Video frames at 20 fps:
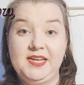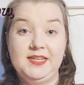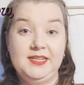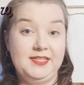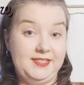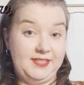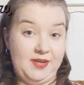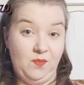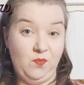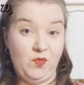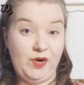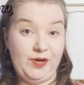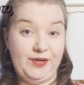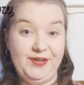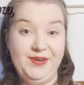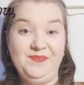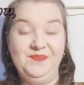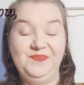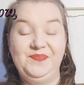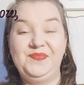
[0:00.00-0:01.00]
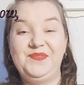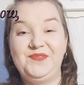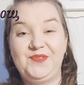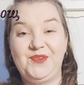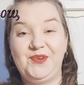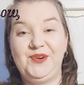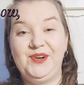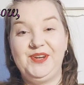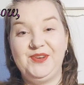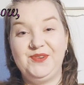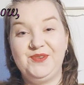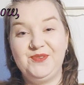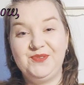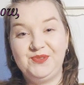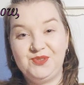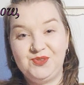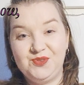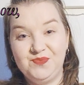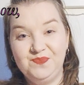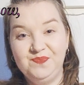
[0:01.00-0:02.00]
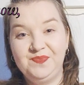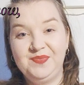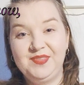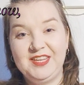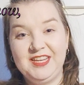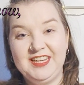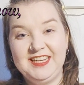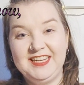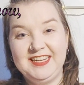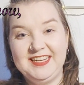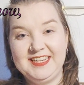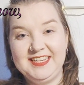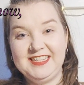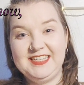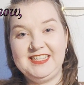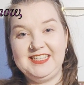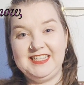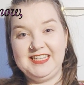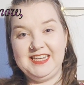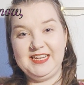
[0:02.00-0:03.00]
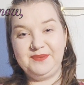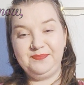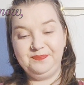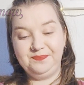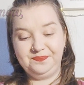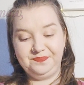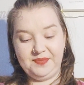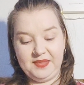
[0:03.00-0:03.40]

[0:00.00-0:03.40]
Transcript: somewhere for you to see.